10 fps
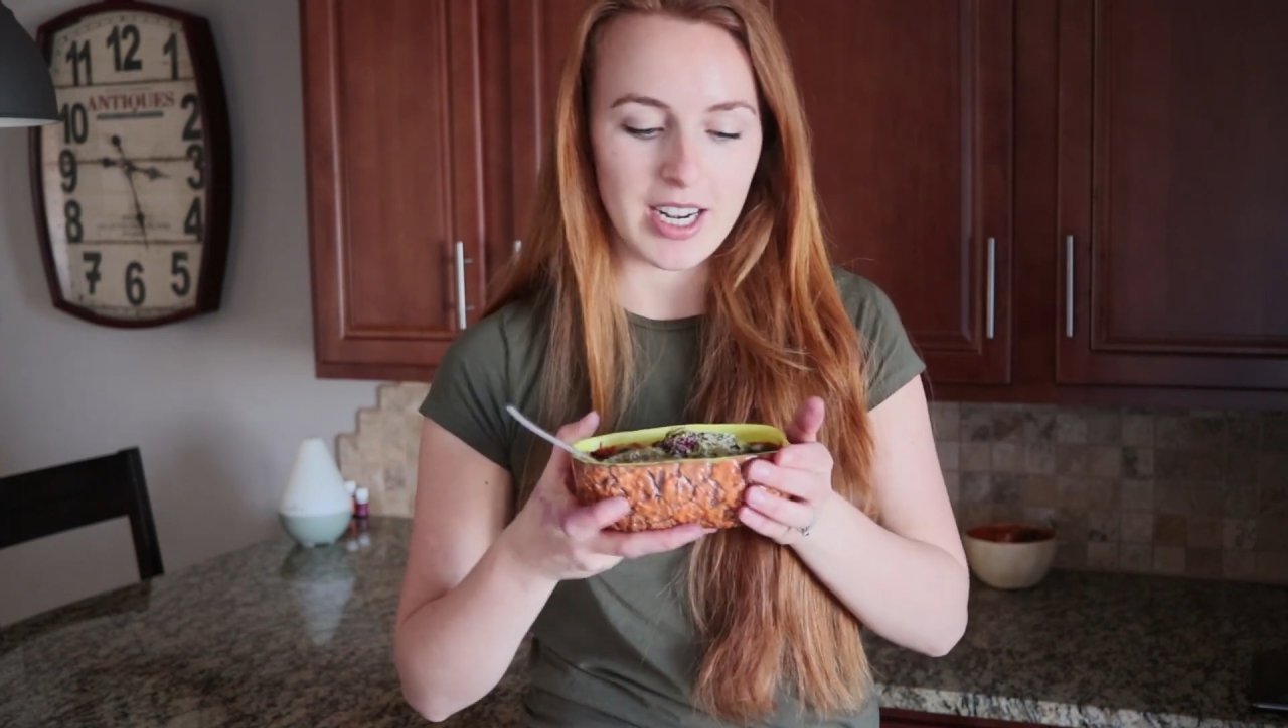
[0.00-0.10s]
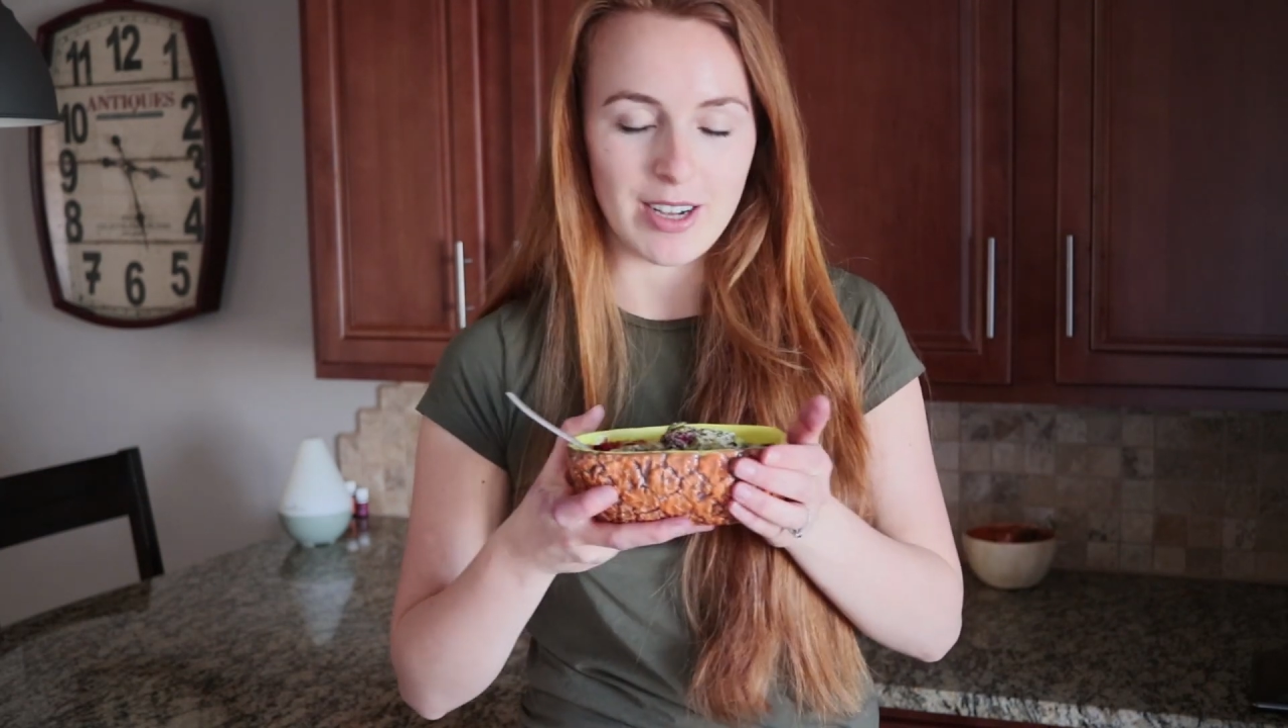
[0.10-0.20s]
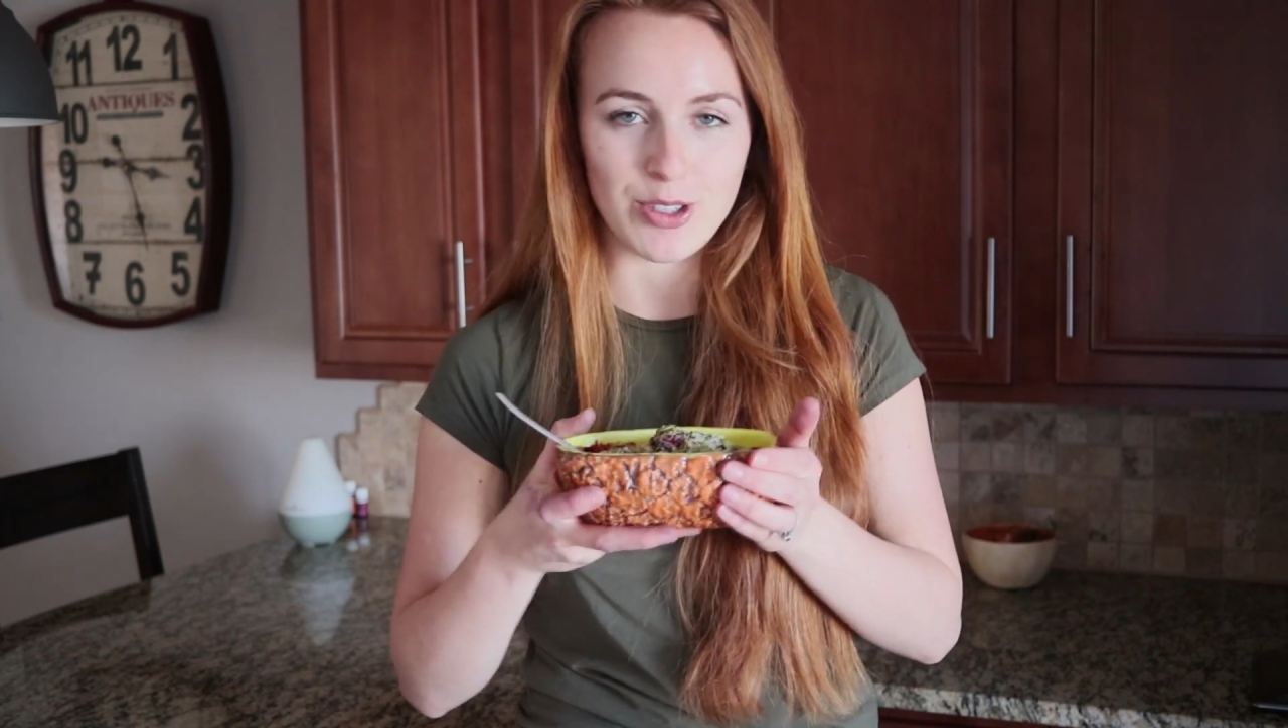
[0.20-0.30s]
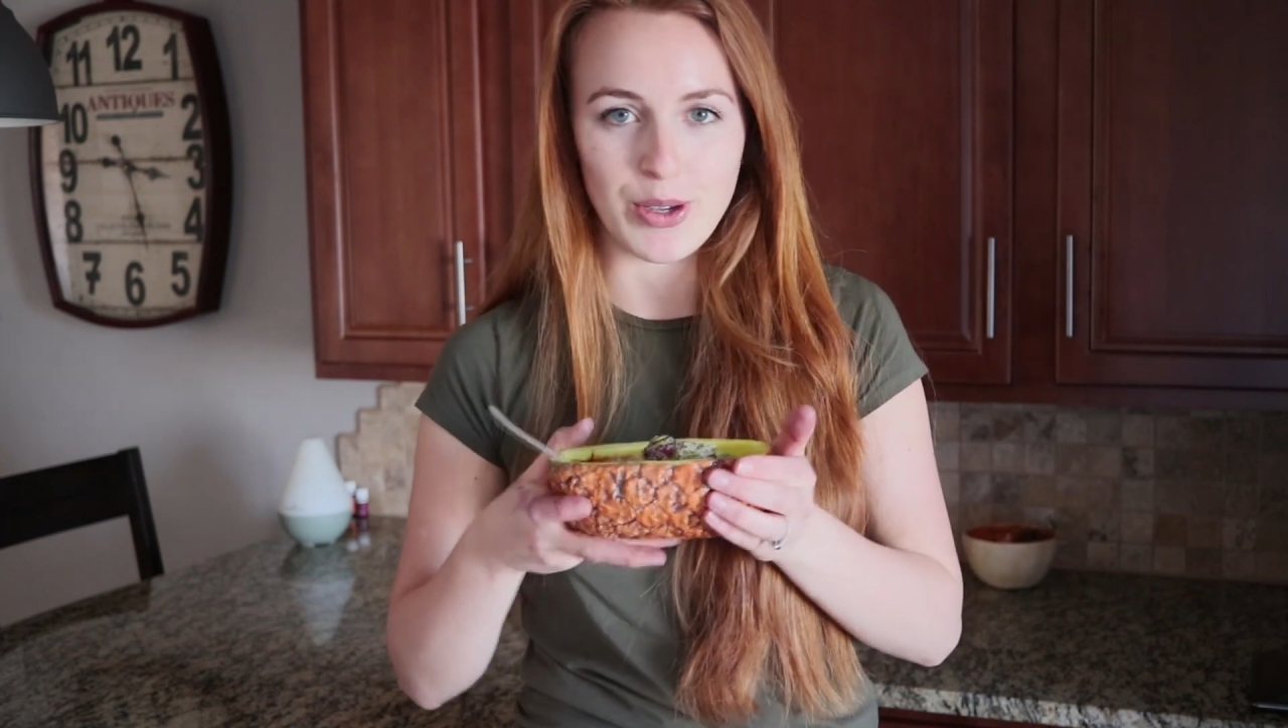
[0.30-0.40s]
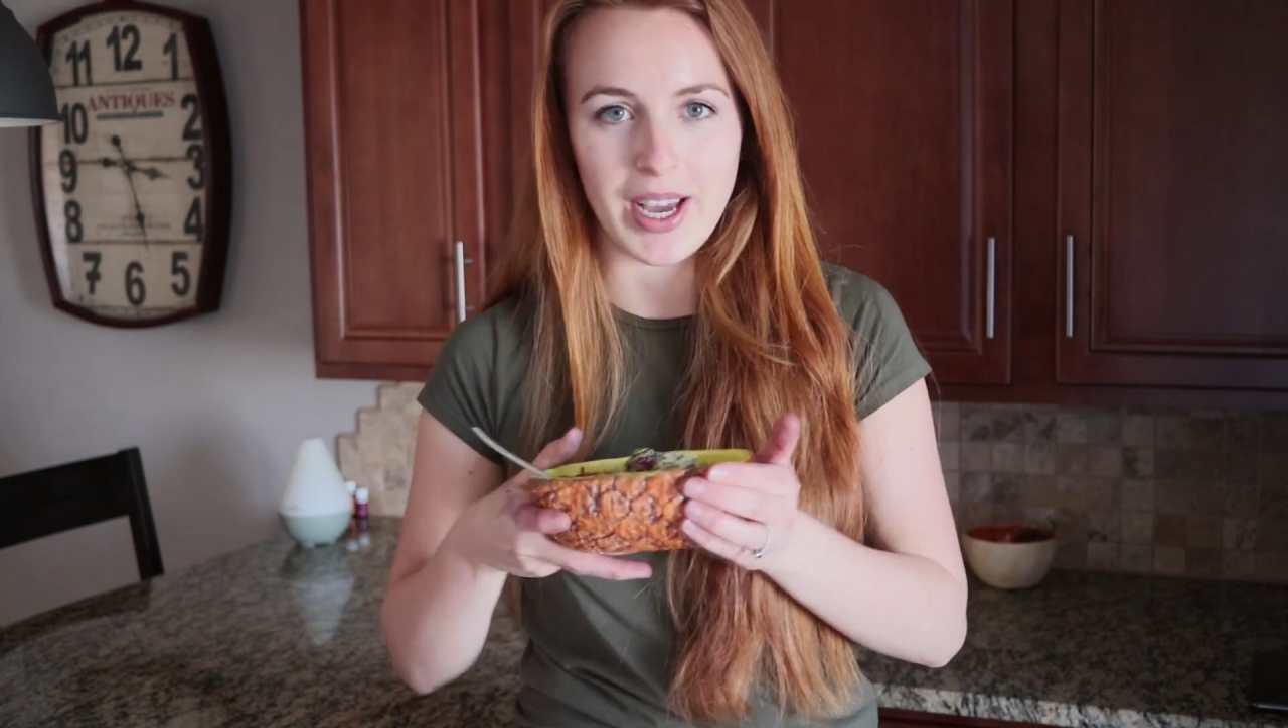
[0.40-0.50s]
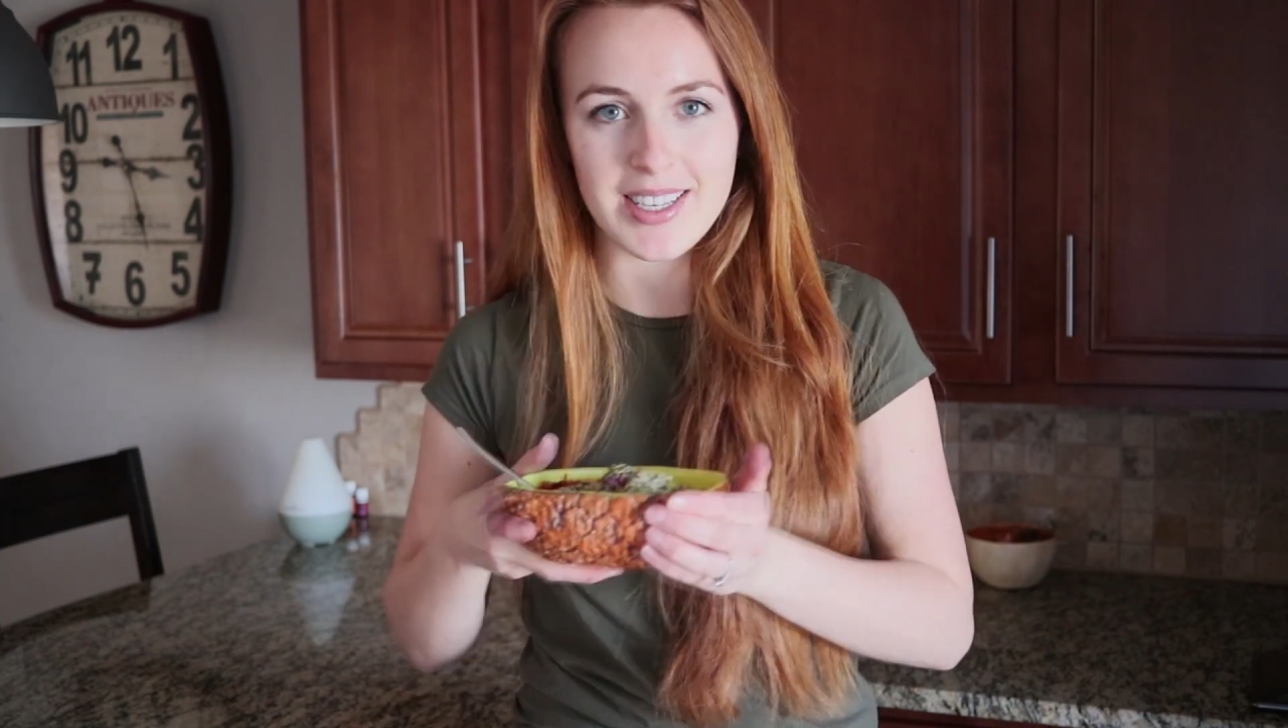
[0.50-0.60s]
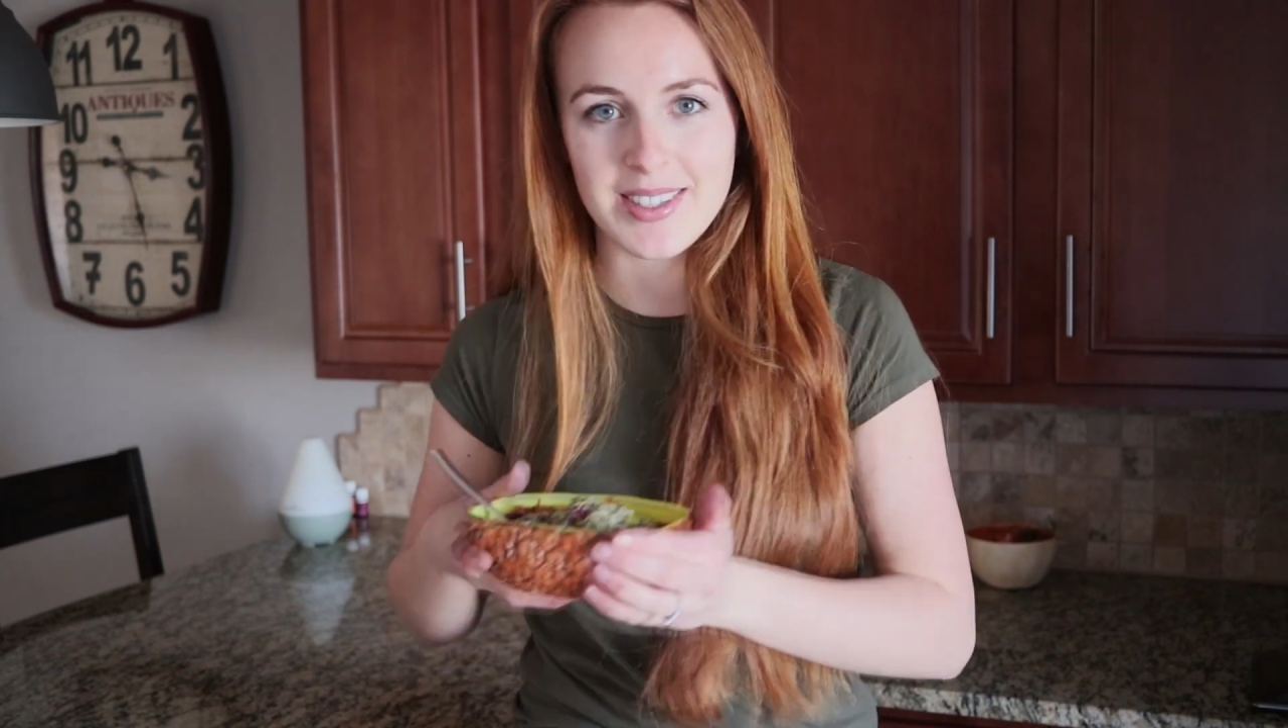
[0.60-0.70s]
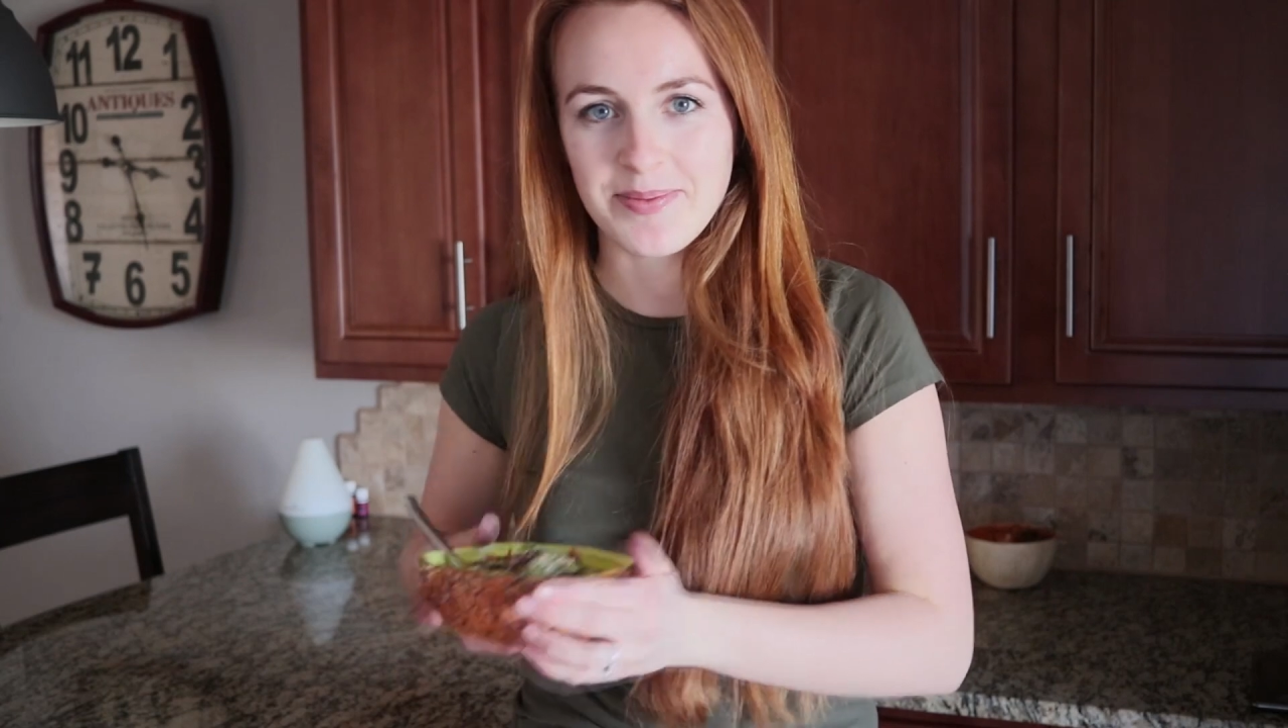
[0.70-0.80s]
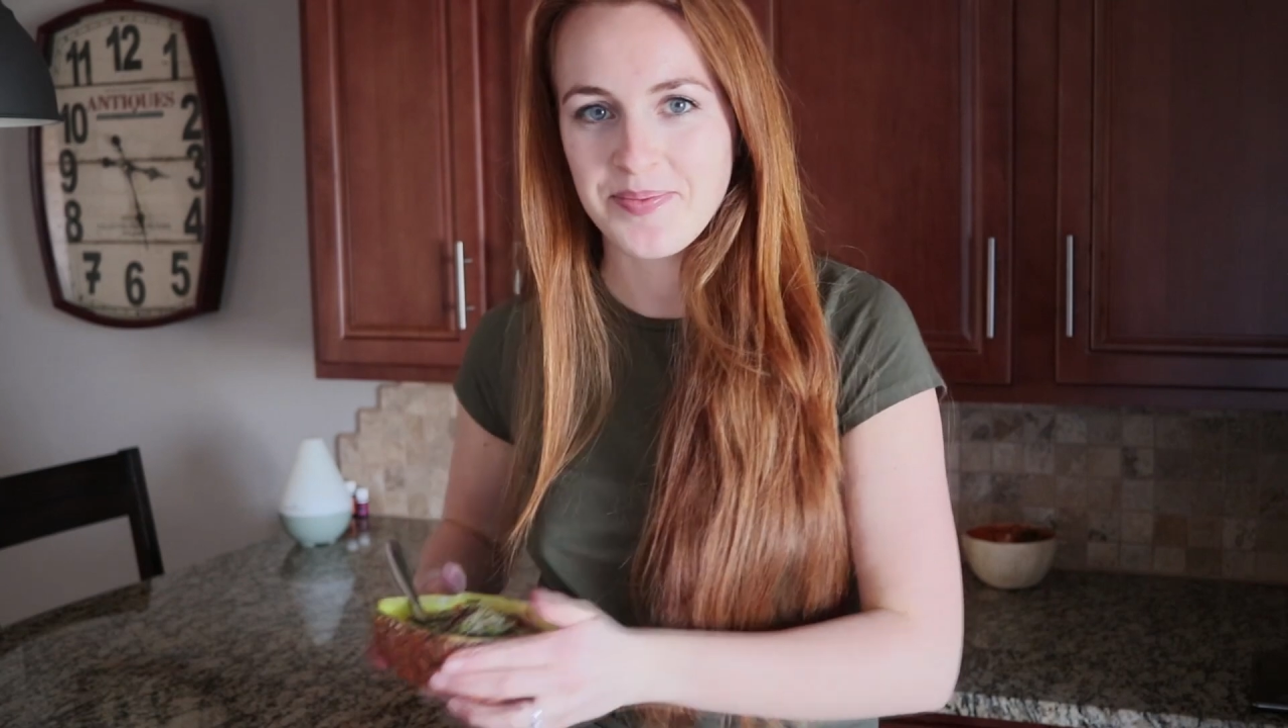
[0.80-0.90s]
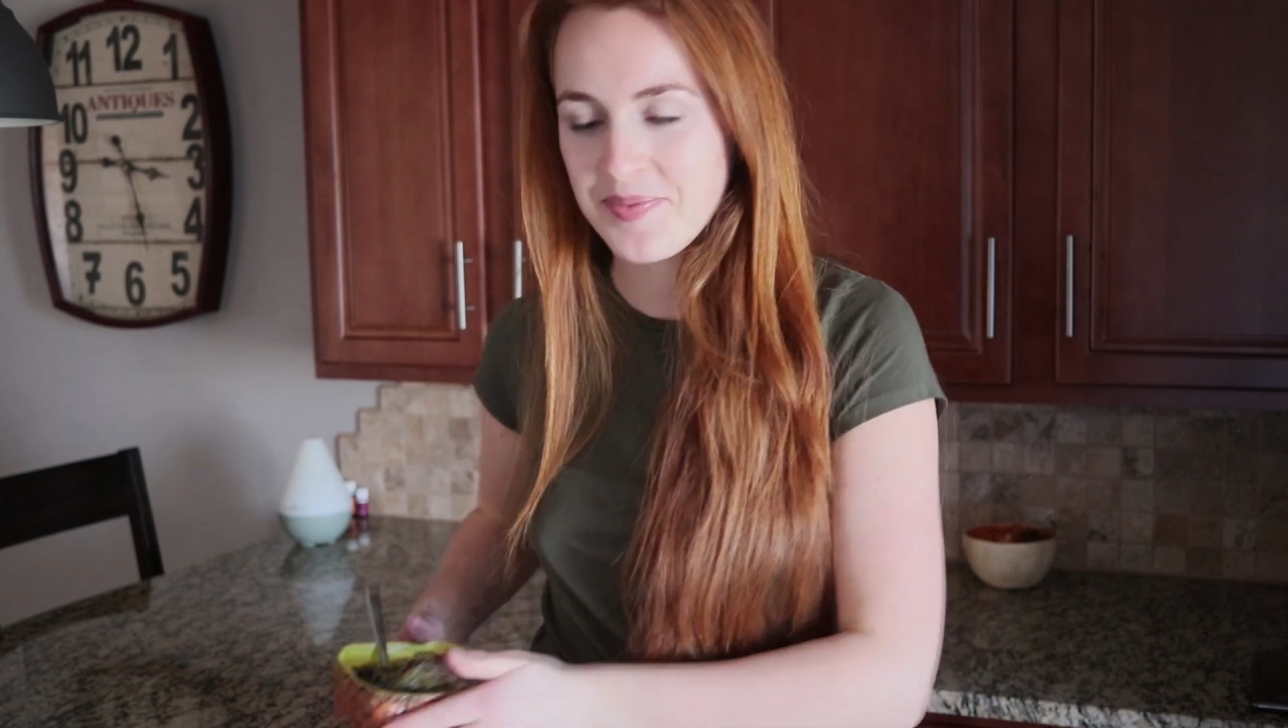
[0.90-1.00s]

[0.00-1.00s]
and I'll show you guys.